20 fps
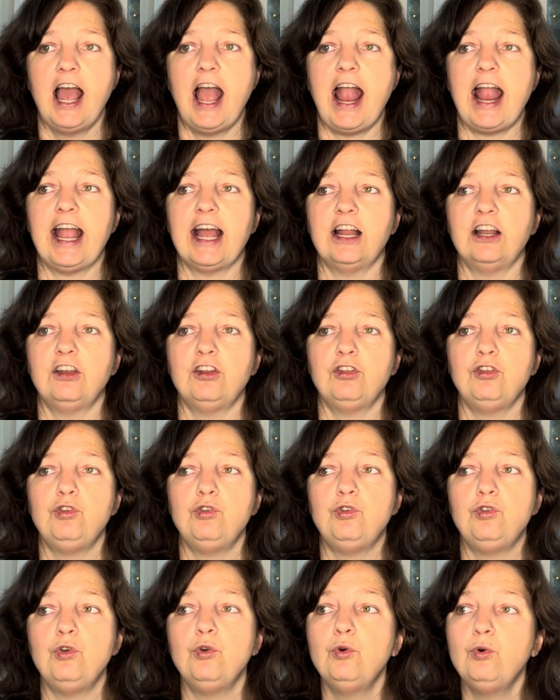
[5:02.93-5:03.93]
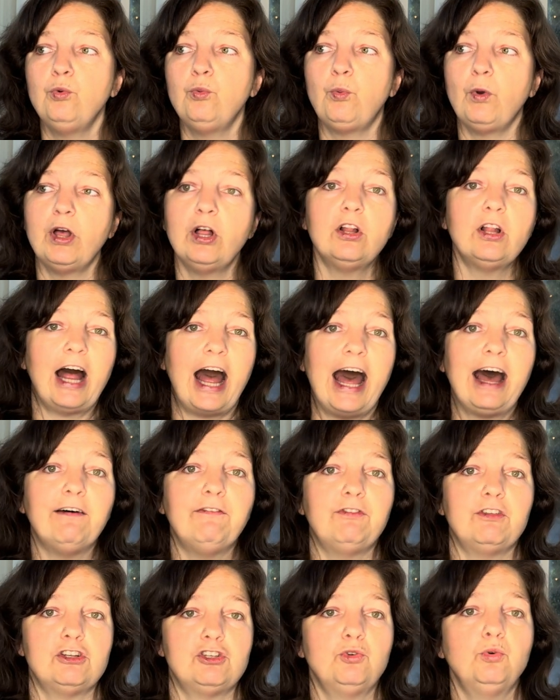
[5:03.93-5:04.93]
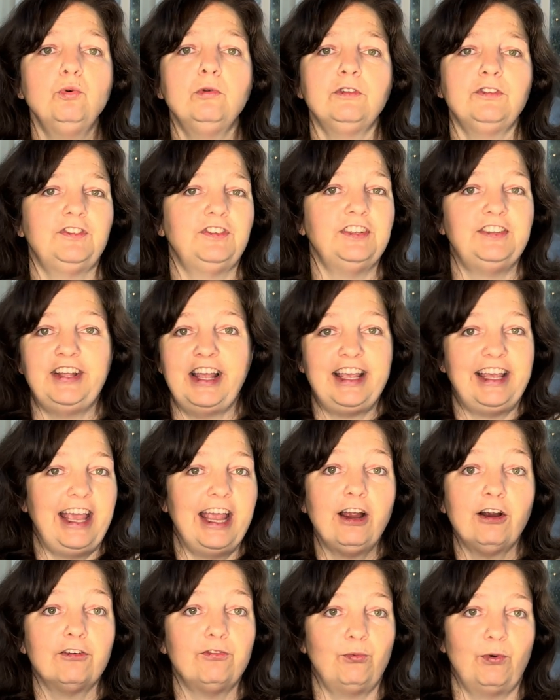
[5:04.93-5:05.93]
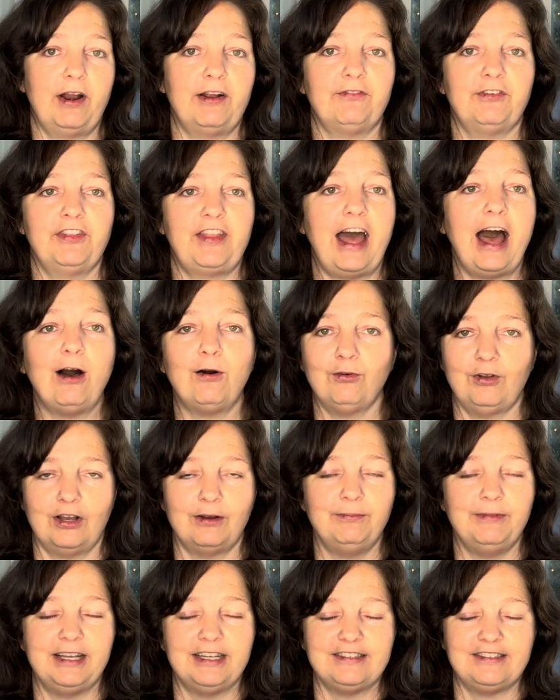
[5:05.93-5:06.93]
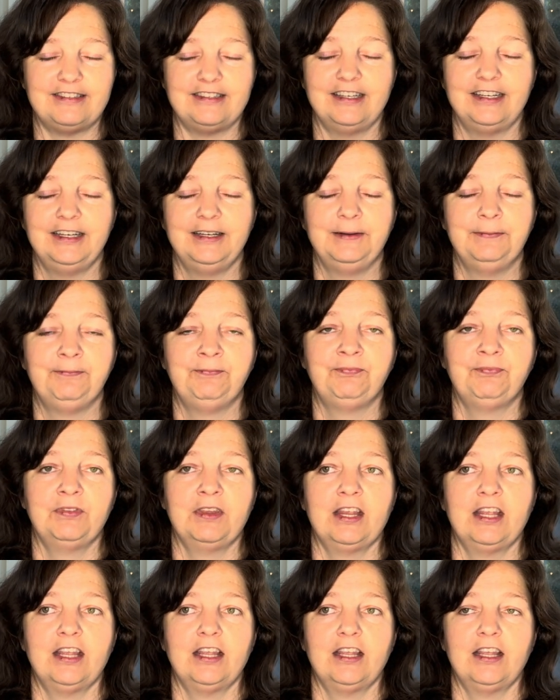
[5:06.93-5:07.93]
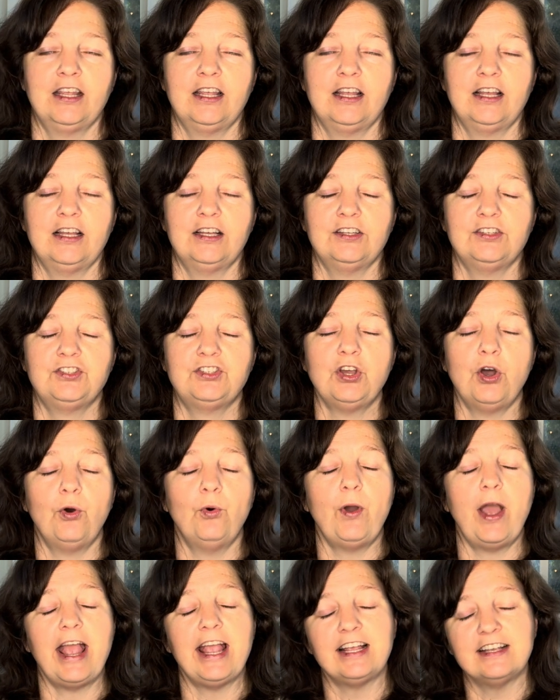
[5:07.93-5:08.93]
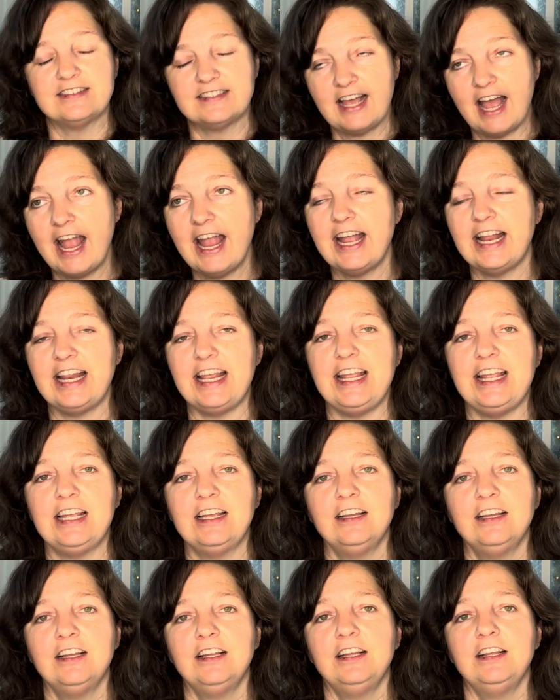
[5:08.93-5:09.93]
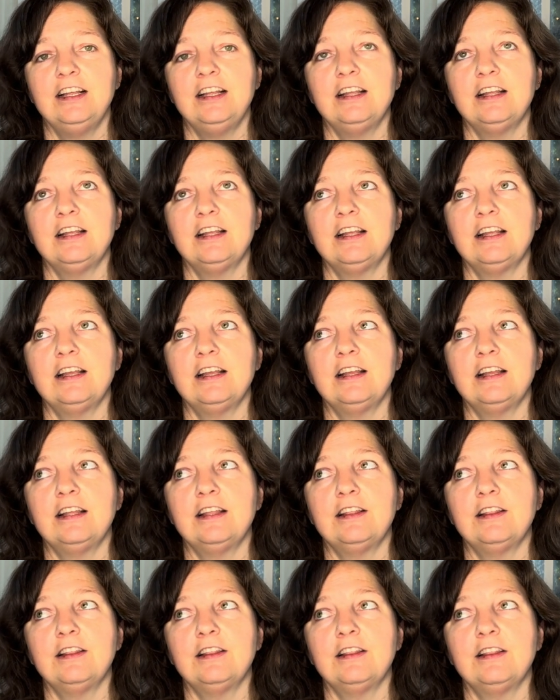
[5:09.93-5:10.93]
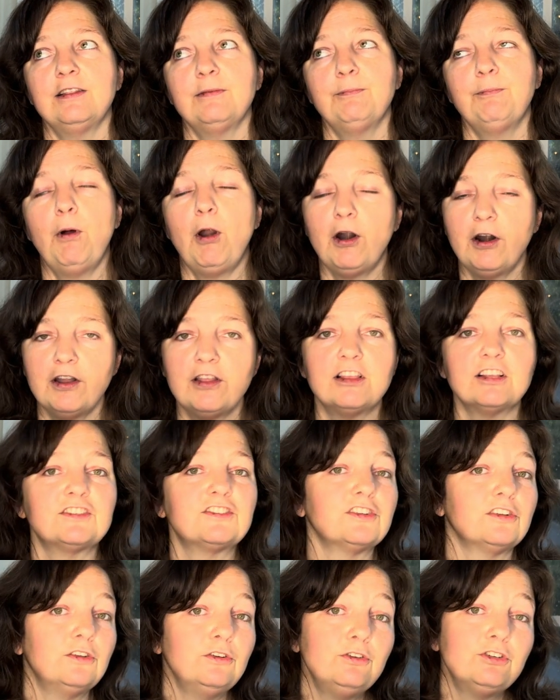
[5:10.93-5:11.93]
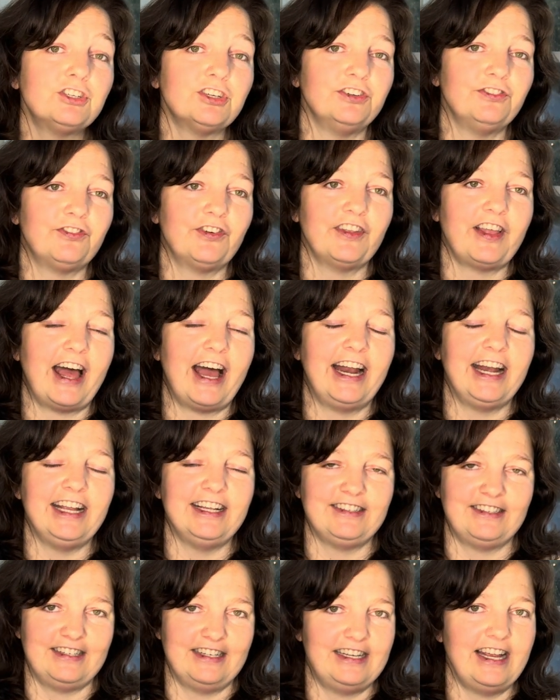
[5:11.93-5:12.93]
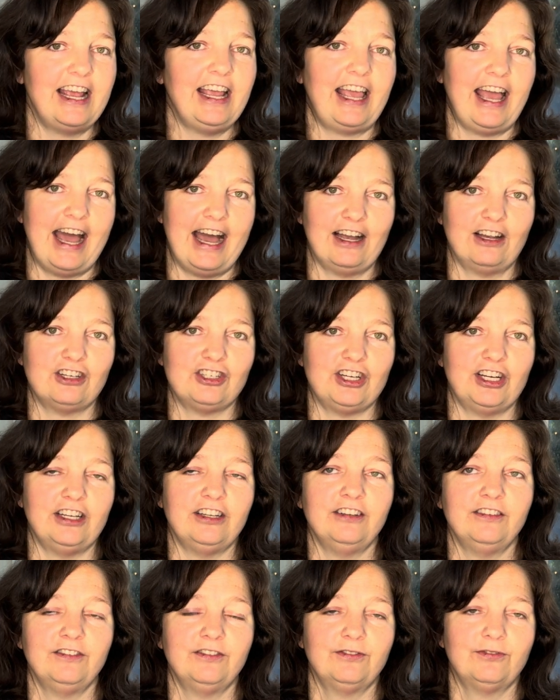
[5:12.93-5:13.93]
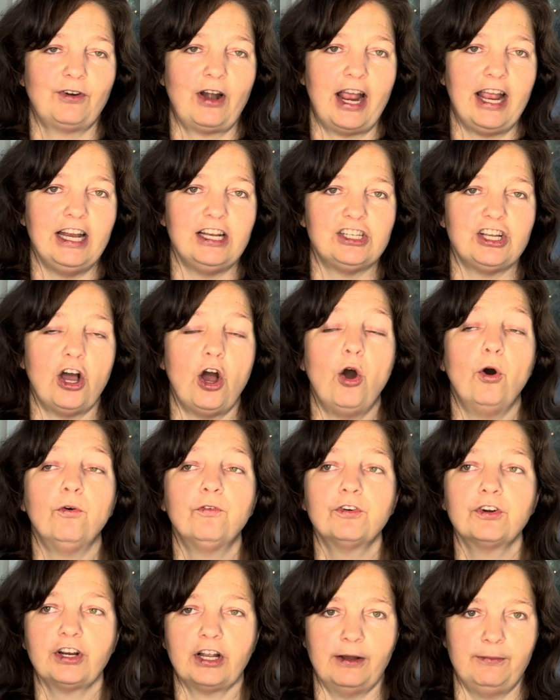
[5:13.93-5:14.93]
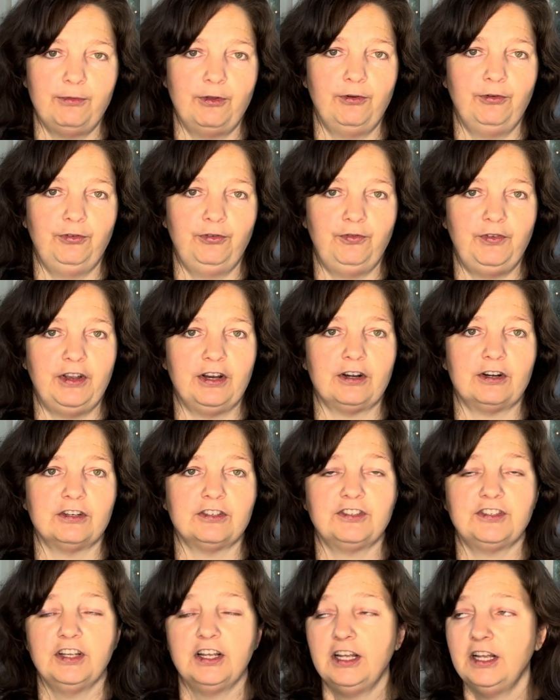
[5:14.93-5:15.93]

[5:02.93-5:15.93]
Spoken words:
and you will have the tools to take care of whatever the outcome is. So anxiety, part of the solution for that is to take action, right? To overcome those fears.